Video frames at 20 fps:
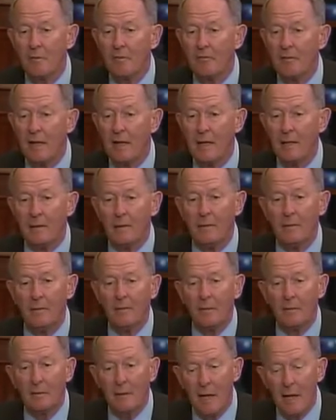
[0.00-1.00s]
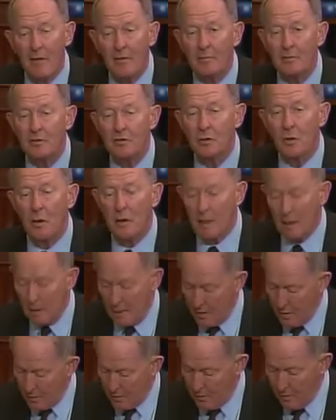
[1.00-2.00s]
Nevada, now the majority
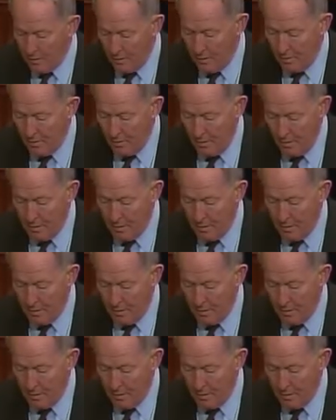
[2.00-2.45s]
leader,